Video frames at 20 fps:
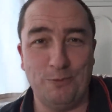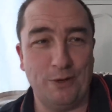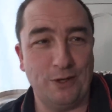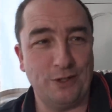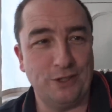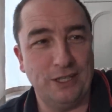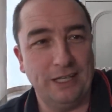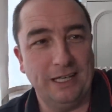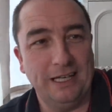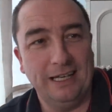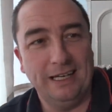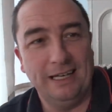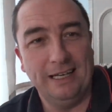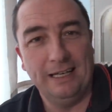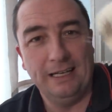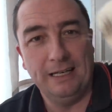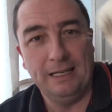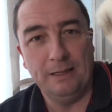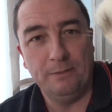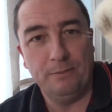brush.
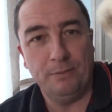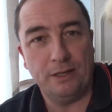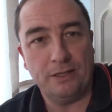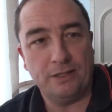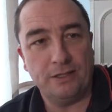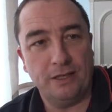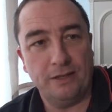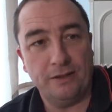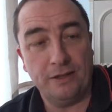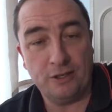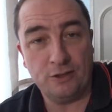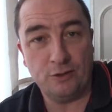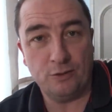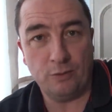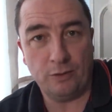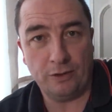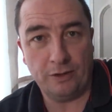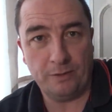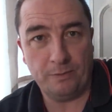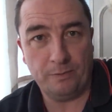But this is
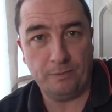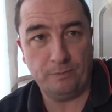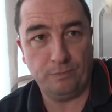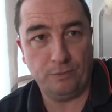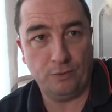one of the